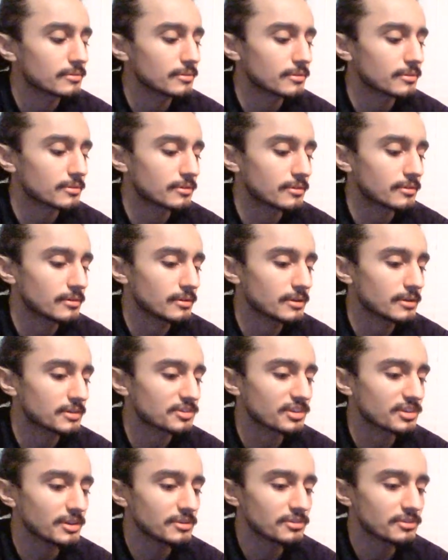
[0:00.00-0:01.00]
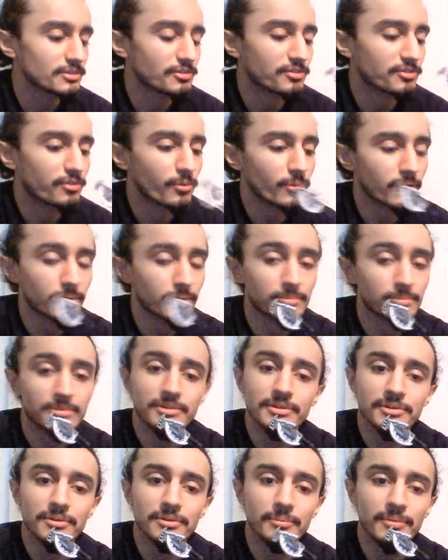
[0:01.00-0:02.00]
Let's see, I changed the forearms
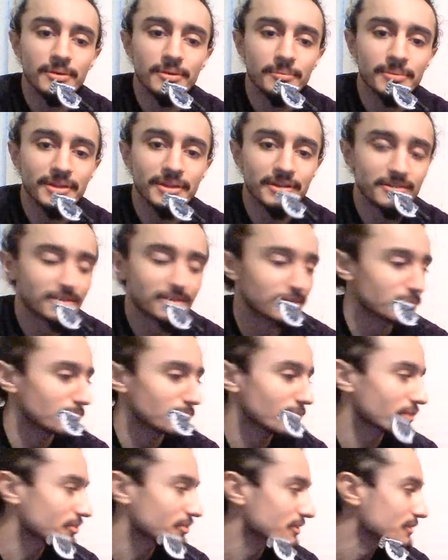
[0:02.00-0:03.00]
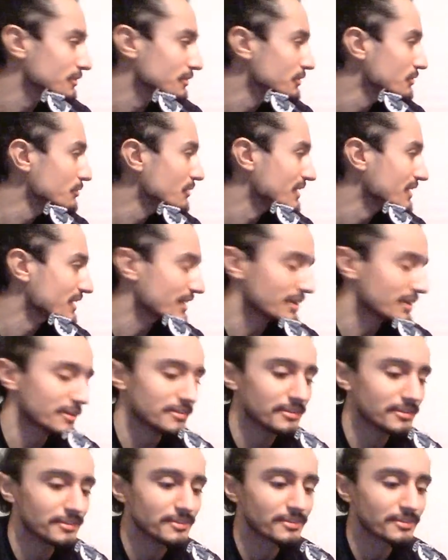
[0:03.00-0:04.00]
a little bit, but that's nothing new. I kind
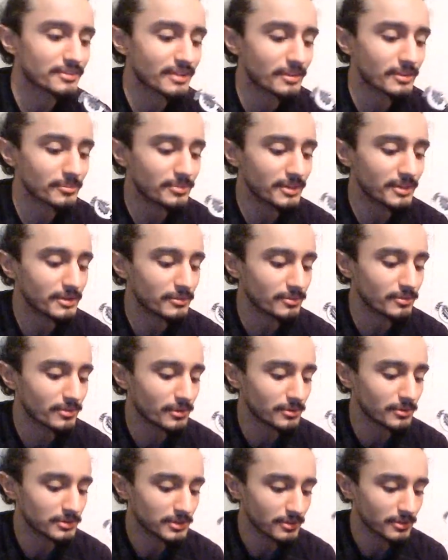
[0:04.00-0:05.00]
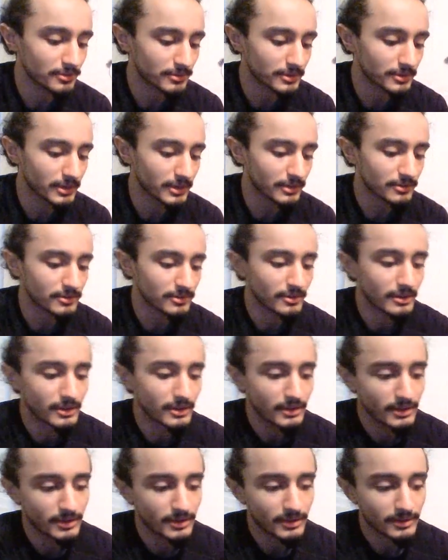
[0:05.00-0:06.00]
of did the same thing with all the other guys.
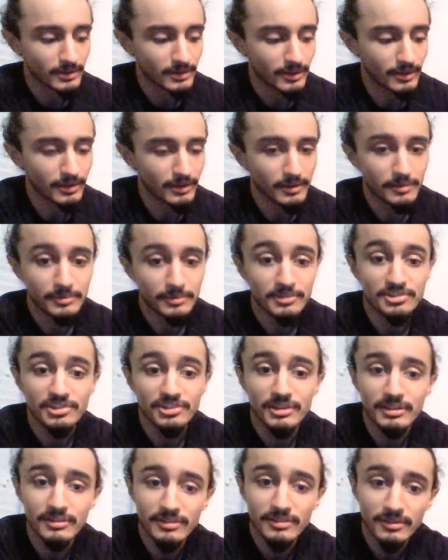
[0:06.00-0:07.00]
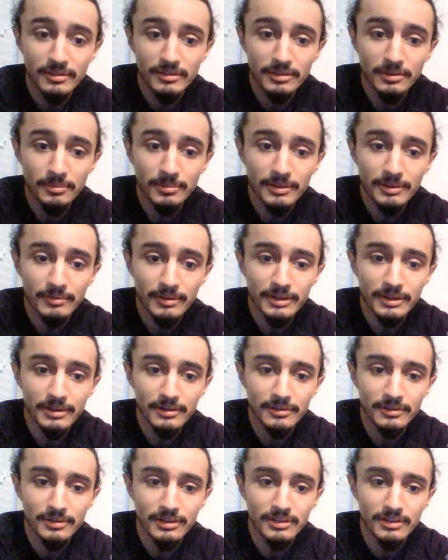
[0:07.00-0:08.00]
The shins a little bit right
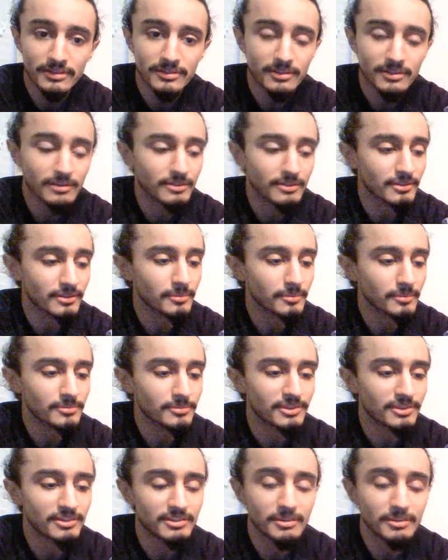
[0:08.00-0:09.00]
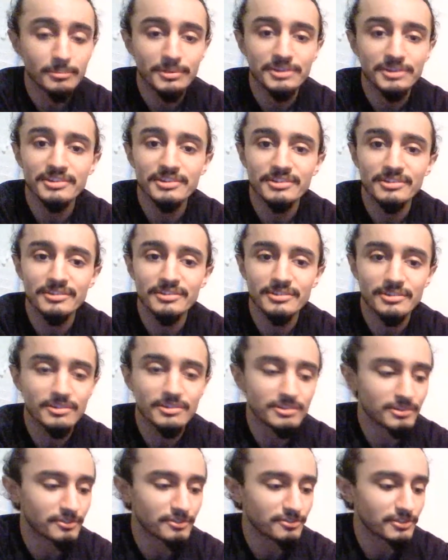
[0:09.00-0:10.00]
here. You can see some system additions
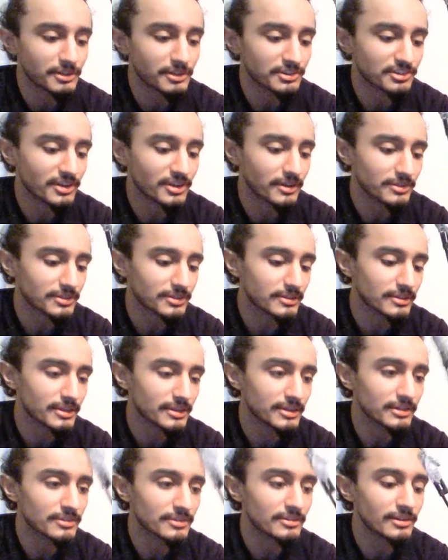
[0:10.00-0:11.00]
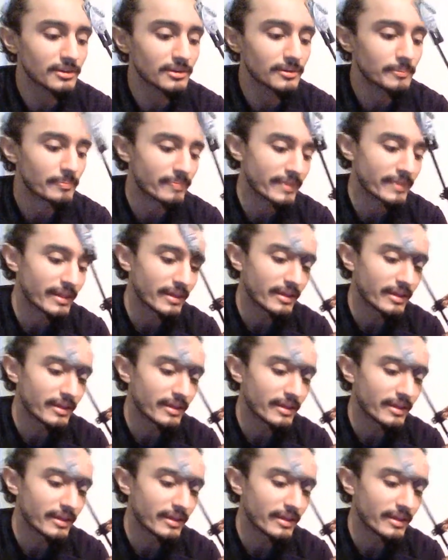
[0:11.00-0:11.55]
just to flush out the legs there.